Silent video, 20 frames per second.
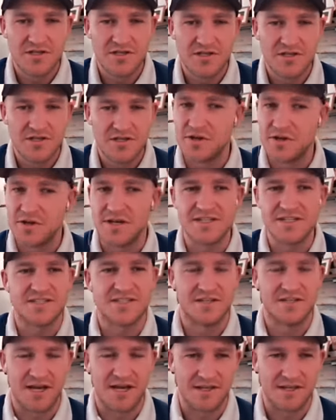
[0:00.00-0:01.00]
sort of
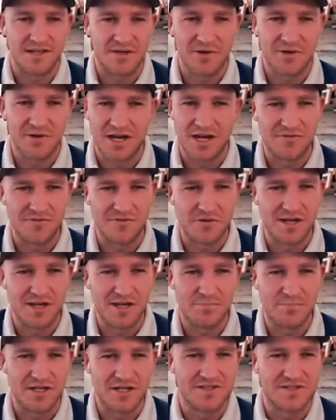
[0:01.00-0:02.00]
next to nothing. We gave all
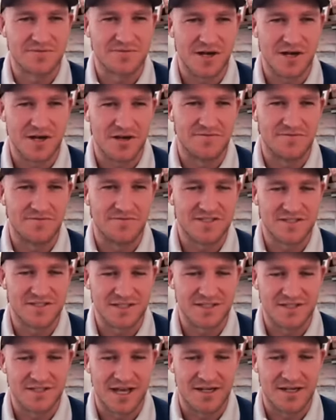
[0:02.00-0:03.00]
our picks away, obviously, and
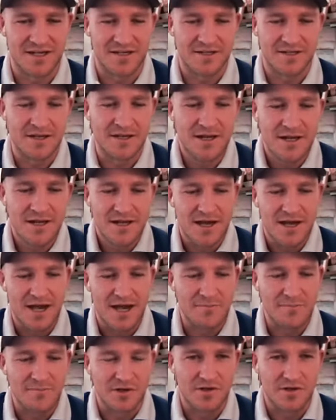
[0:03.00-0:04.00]
that, and
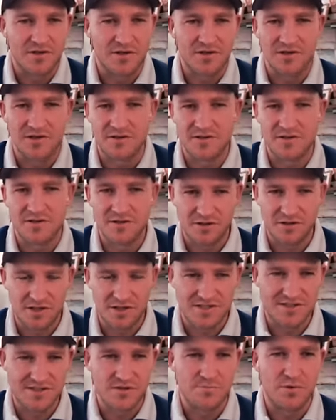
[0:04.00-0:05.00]
got us to a
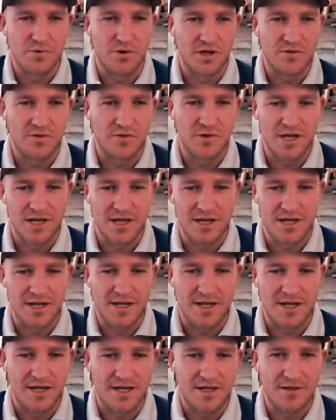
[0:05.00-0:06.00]
point where
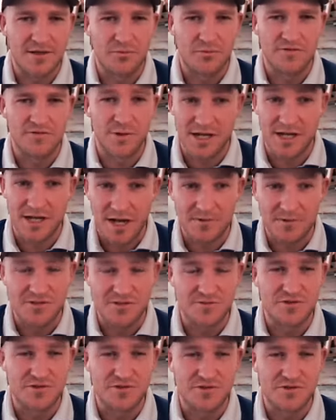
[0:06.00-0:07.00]
we've been able to
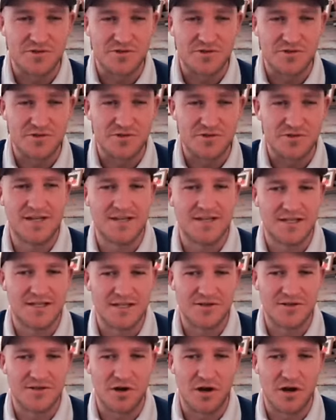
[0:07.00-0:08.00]
attract KD
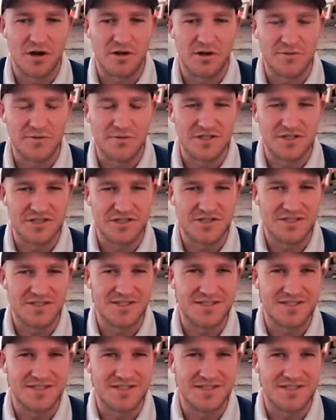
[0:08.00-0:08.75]
and Kyrie, which